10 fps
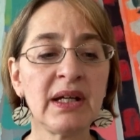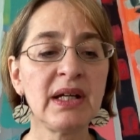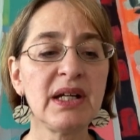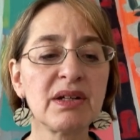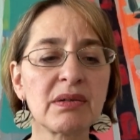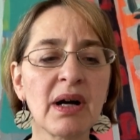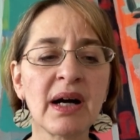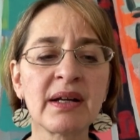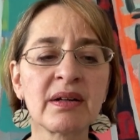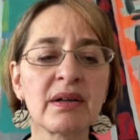He
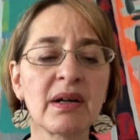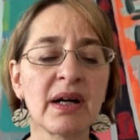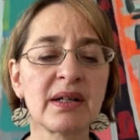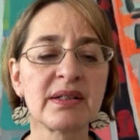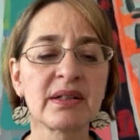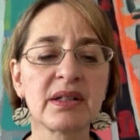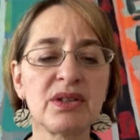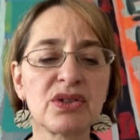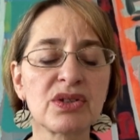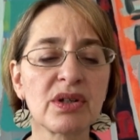cried and cried until he
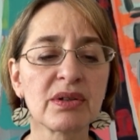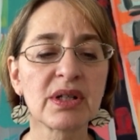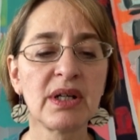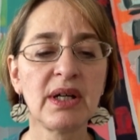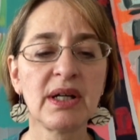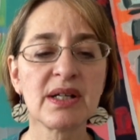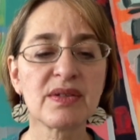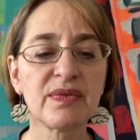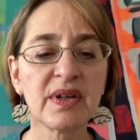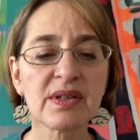choked, his
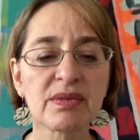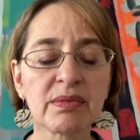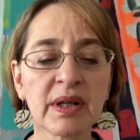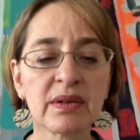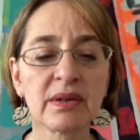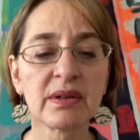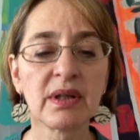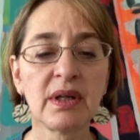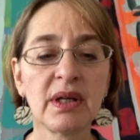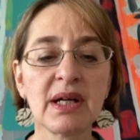face wrinkled,
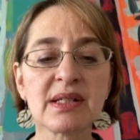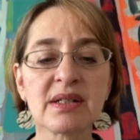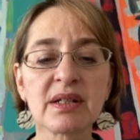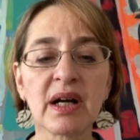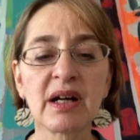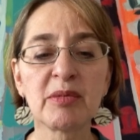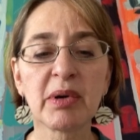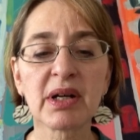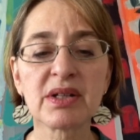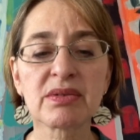his entire
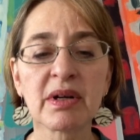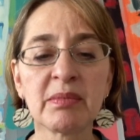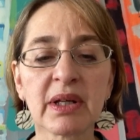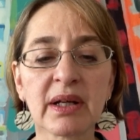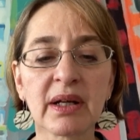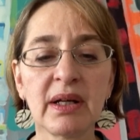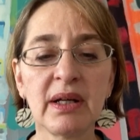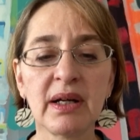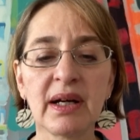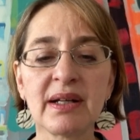body trembling,
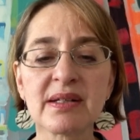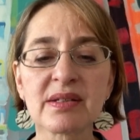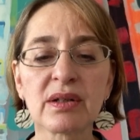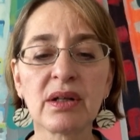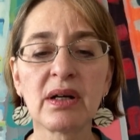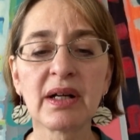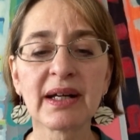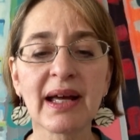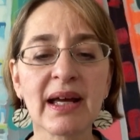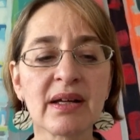and his
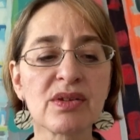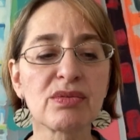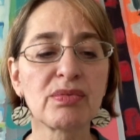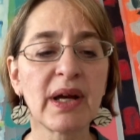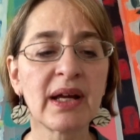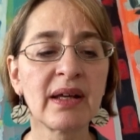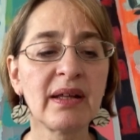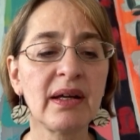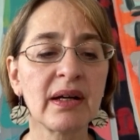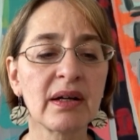claw-like hands raking
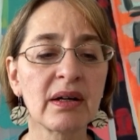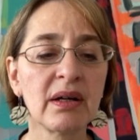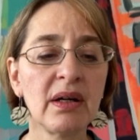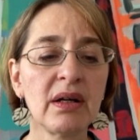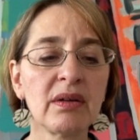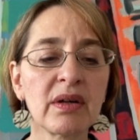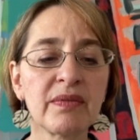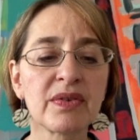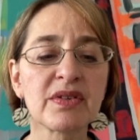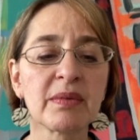the air, looking
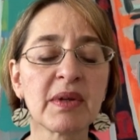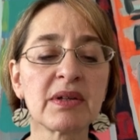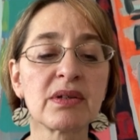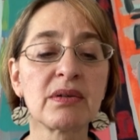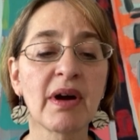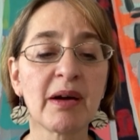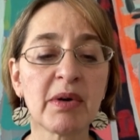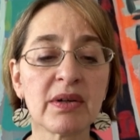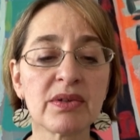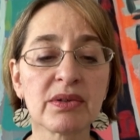for something to grab
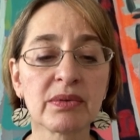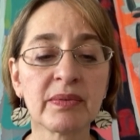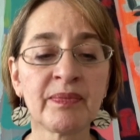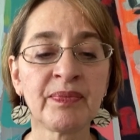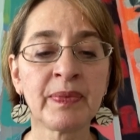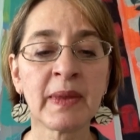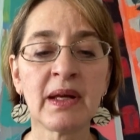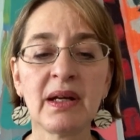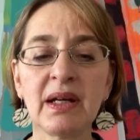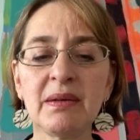onto.
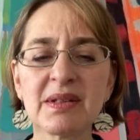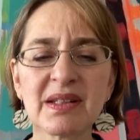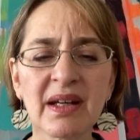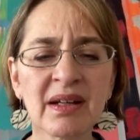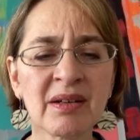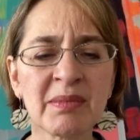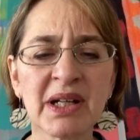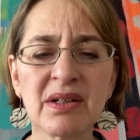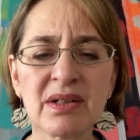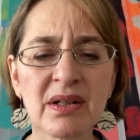He was getting on my
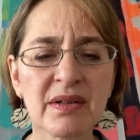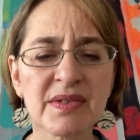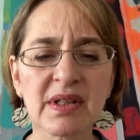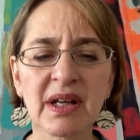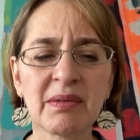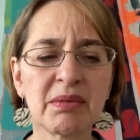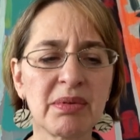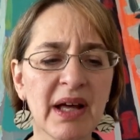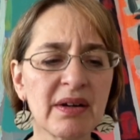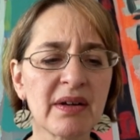nerves, and I would
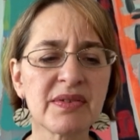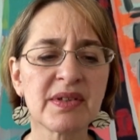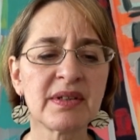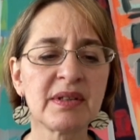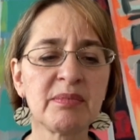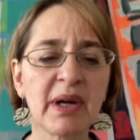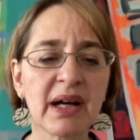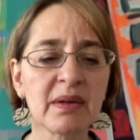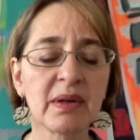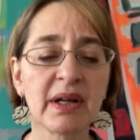rather have sent him
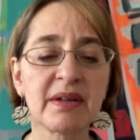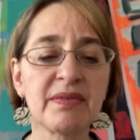back where I had